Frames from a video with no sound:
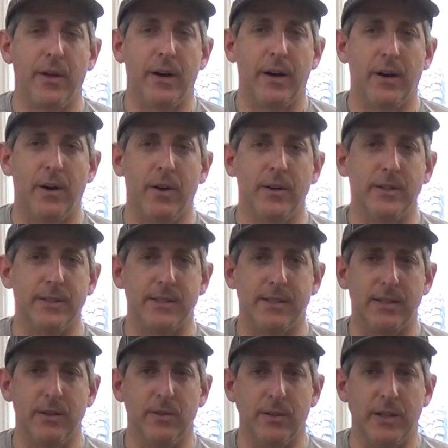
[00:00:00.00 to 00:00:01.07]
hardened
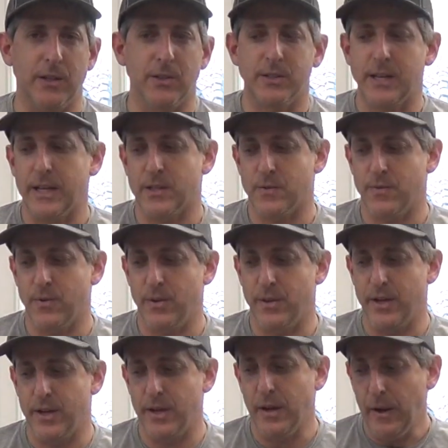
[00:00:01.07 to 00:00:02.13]
steel gear sets for
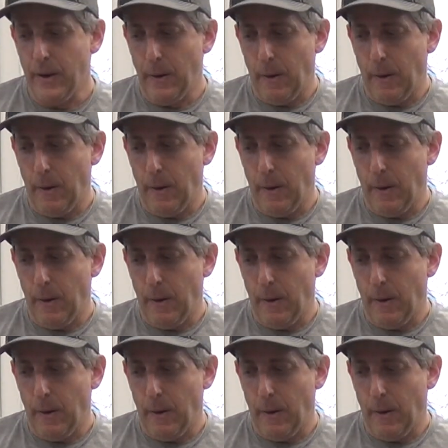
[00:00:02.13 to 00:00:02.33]
the